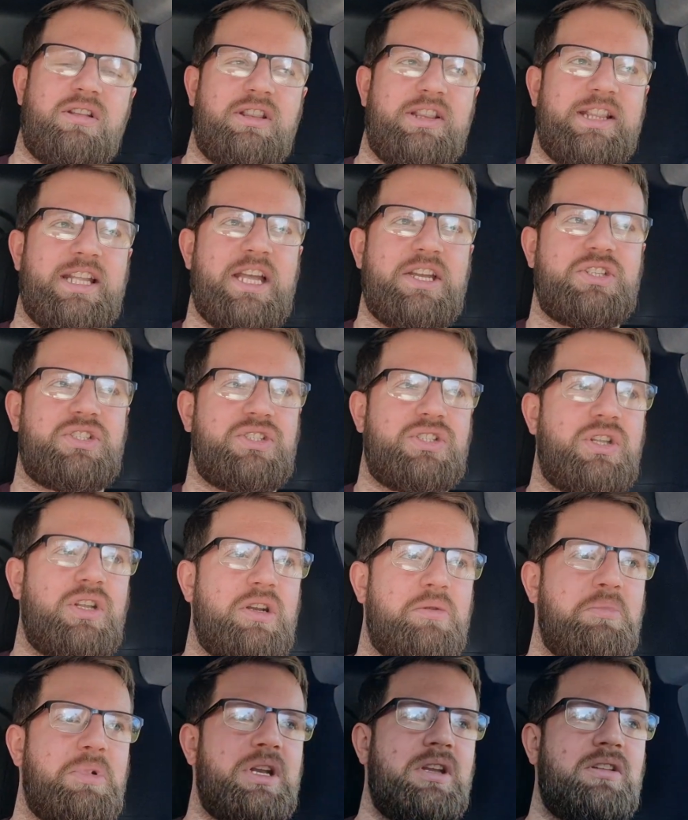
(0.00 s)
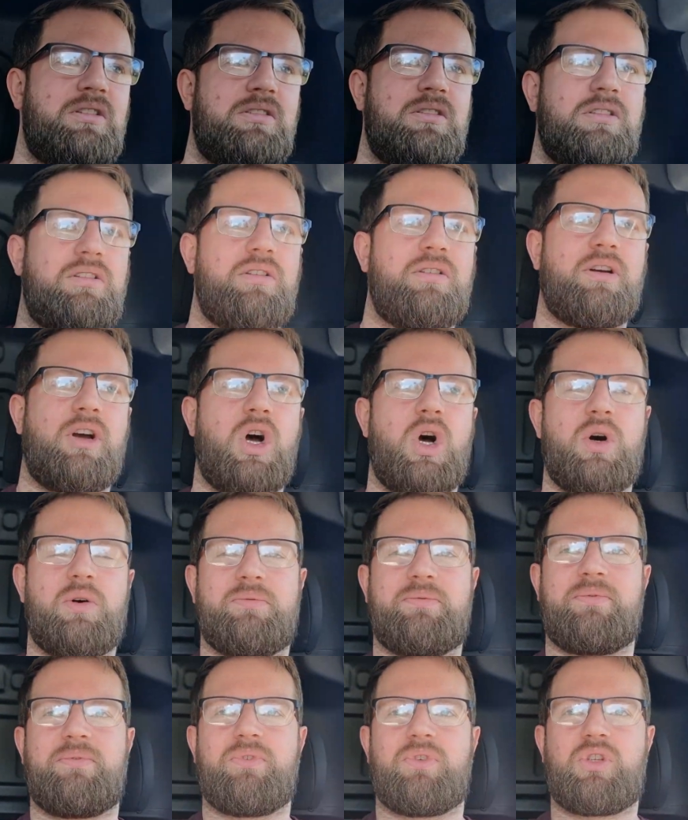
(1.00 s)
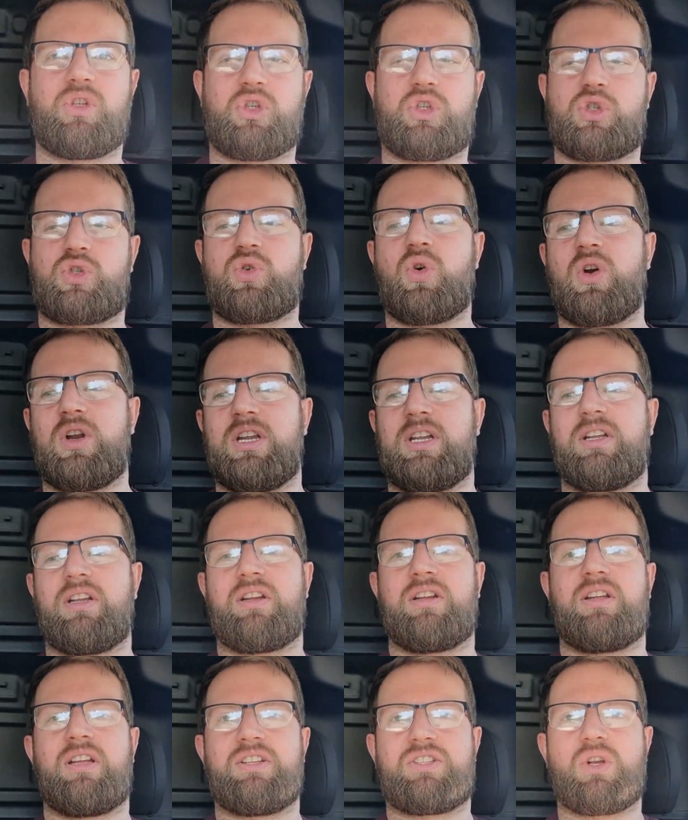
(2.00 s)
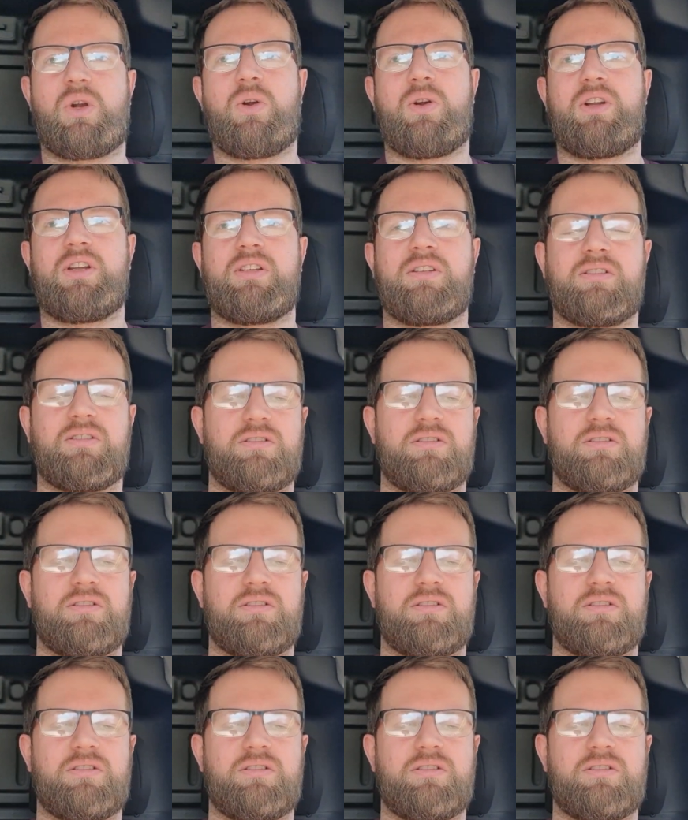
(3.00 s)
less than a minute of destroying a toy.